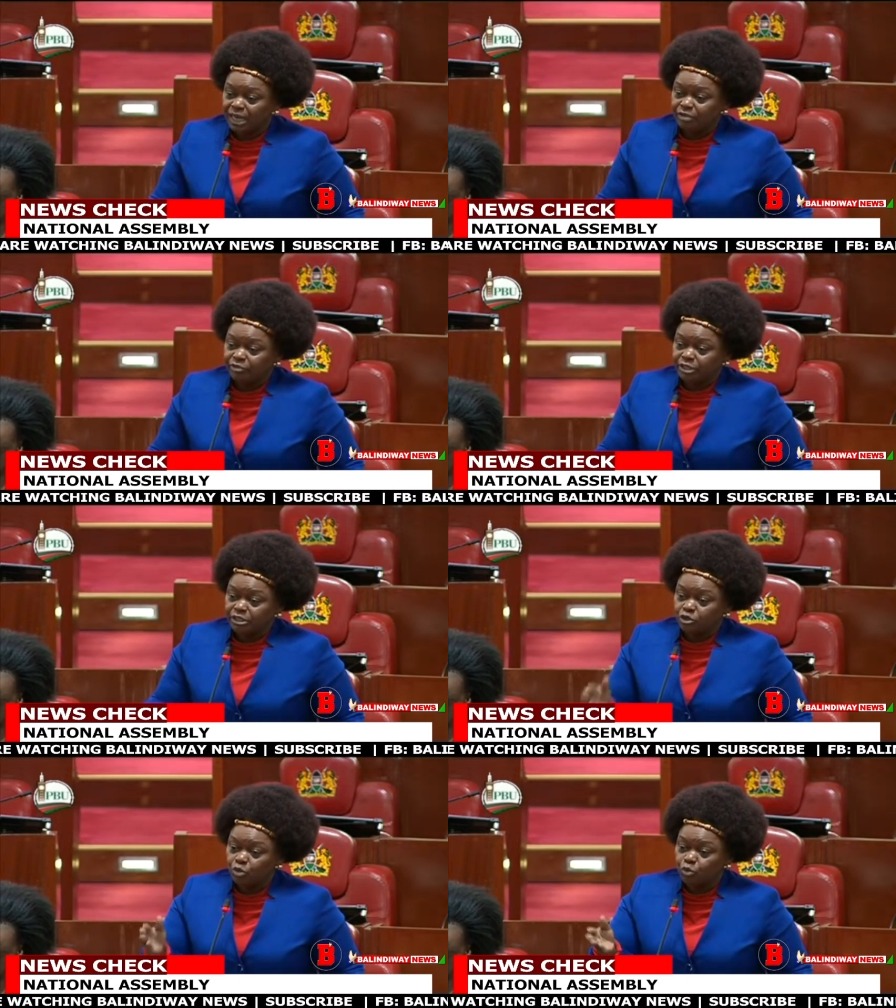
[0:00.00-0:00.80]
And if
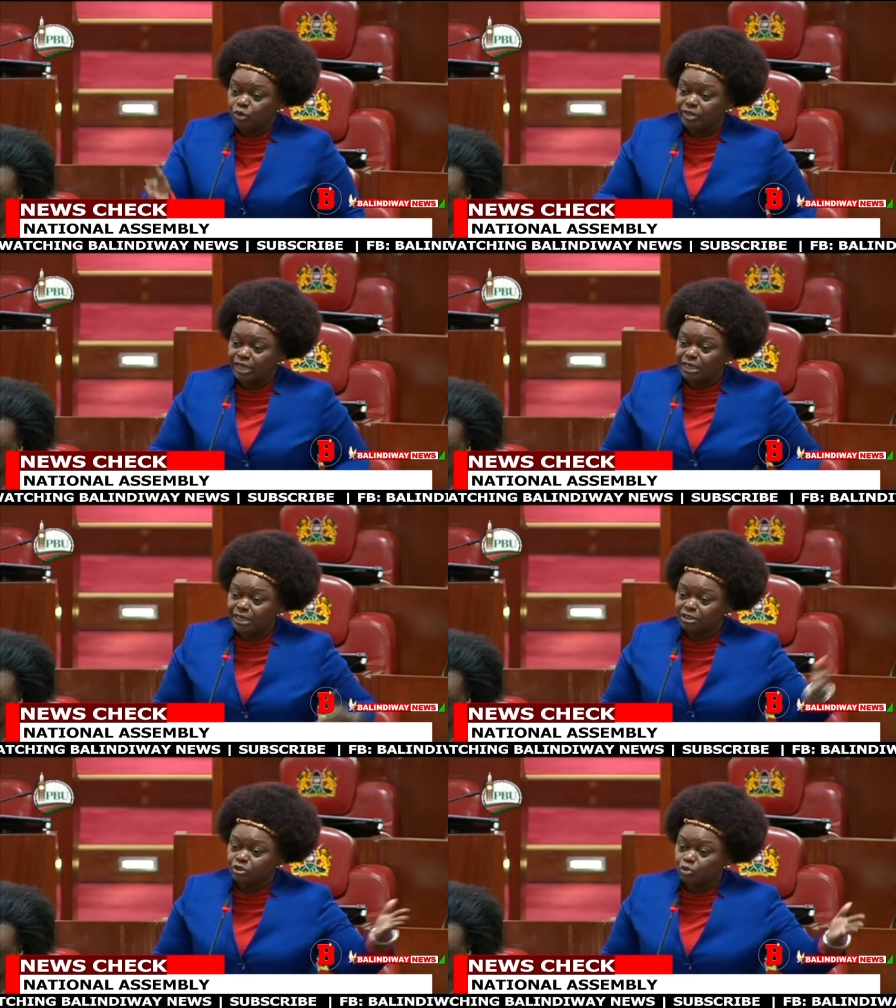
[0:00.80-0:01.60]
it is so good, then
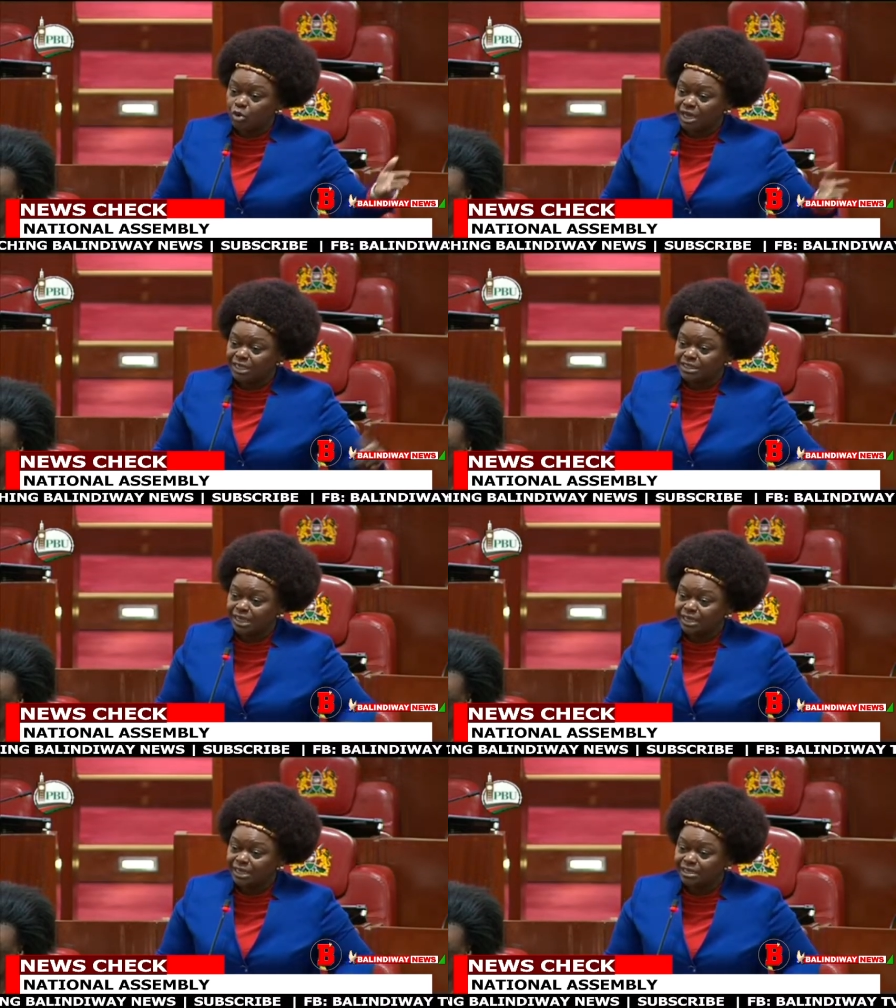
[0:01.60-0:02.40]
he needs to go and
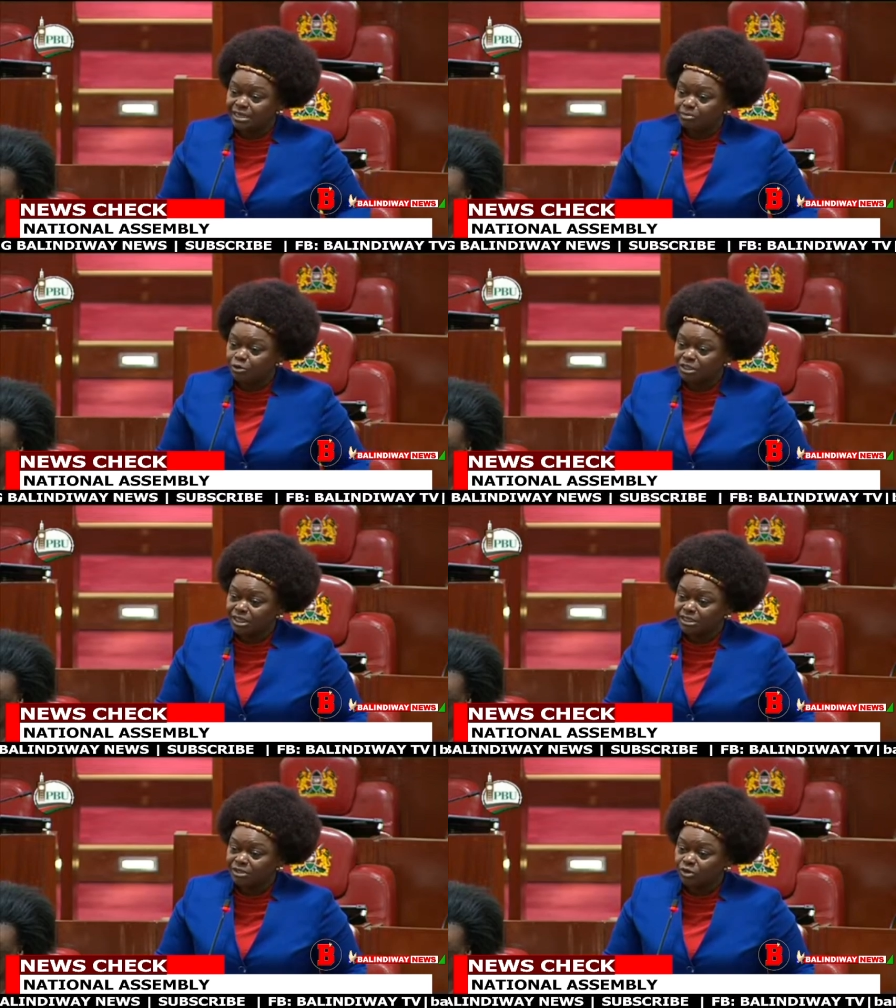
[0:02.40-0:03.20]
sell the
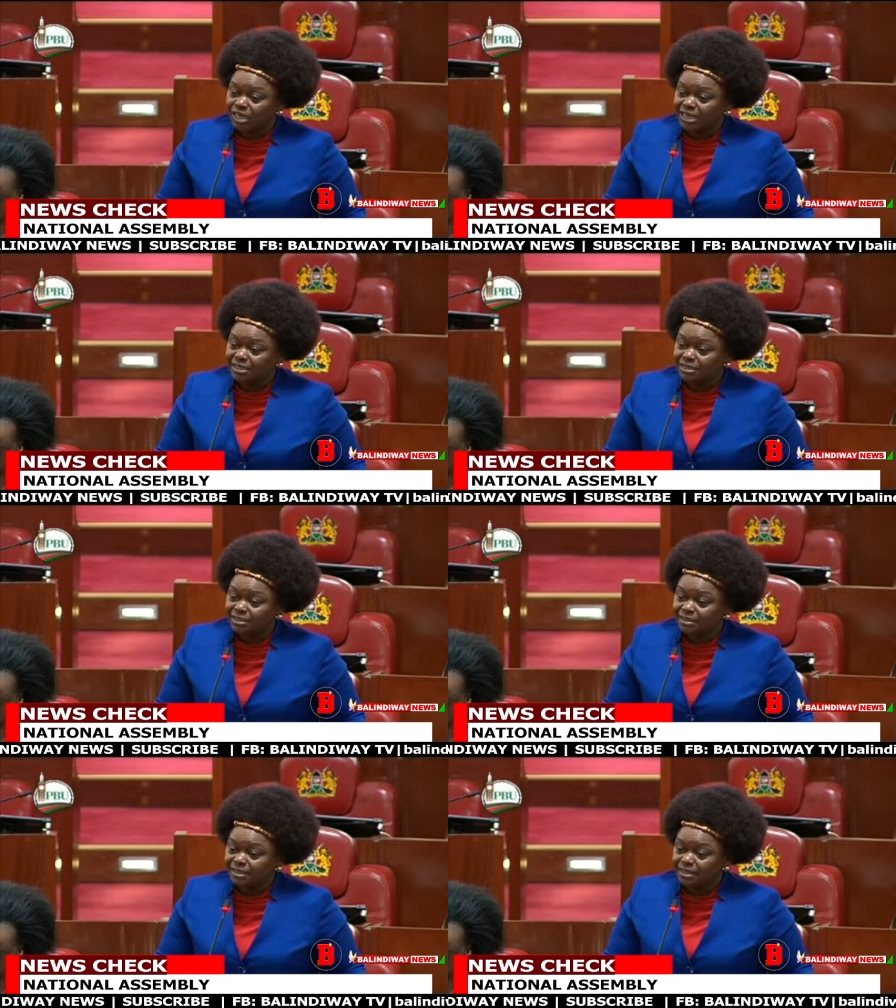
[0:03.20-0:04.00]
GMOs in his own
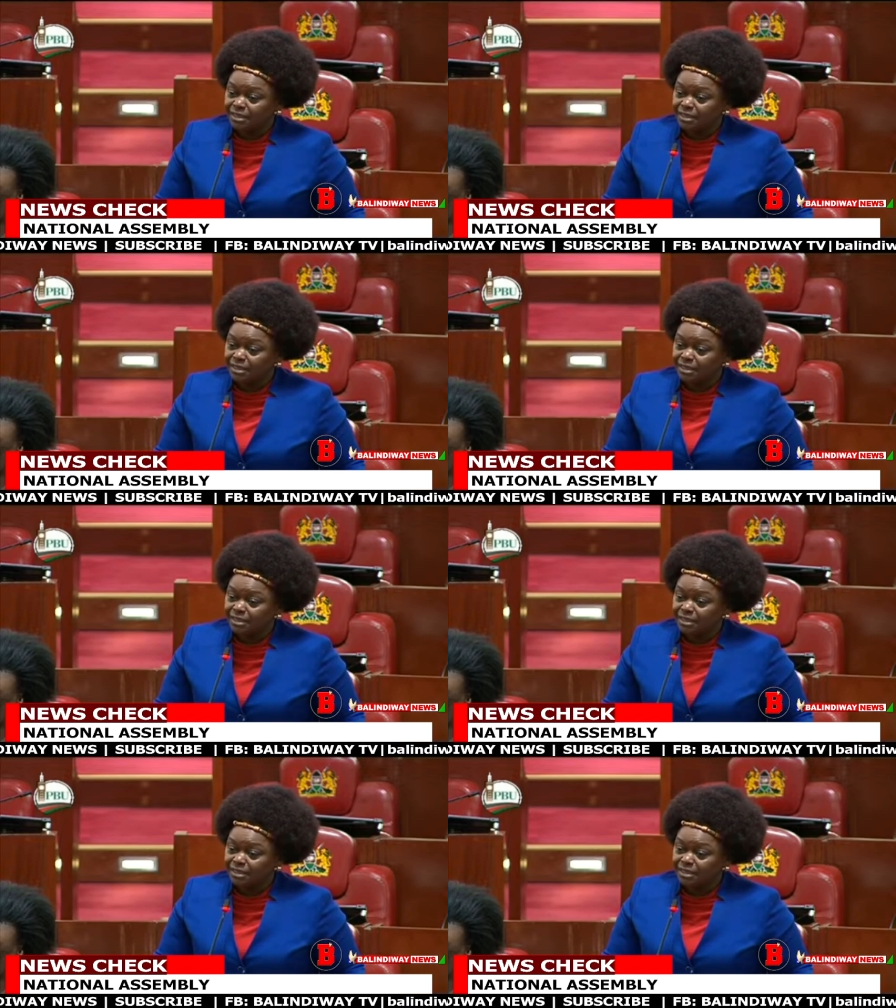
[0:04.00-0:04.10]
country.